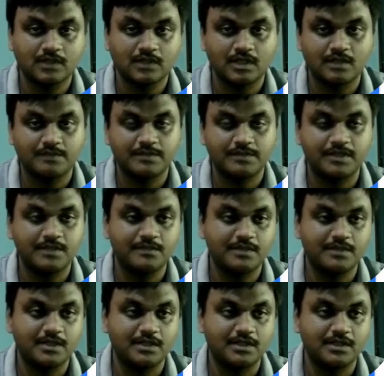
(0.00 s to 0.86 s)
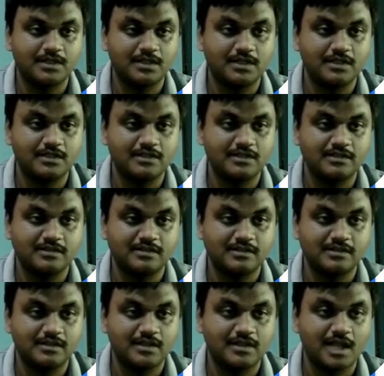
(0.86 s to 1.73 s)
npm run the this.
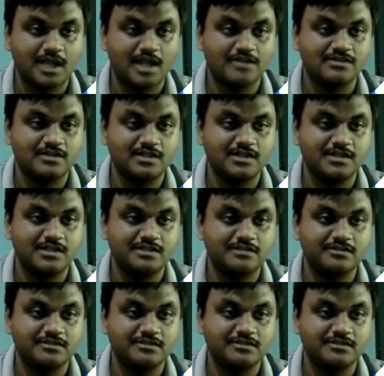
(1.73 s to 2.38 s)
Actually, it